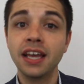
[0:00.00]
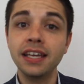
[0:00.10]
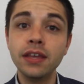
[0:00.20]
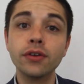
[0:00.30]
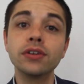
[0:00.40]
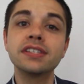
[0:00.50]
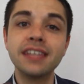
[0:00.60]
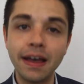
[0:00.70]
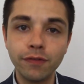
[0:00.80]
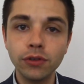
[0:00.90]
either
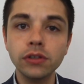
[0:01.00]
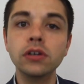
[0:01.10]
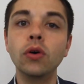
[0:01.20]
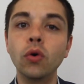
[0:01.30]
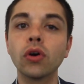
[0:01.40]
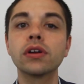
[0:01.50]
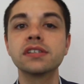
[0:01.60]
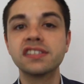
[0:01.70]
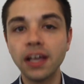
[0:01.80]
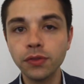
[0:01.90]
TEFL or
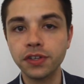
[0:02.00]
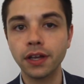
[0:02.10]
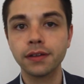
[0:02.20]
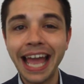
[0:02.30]
CELTA.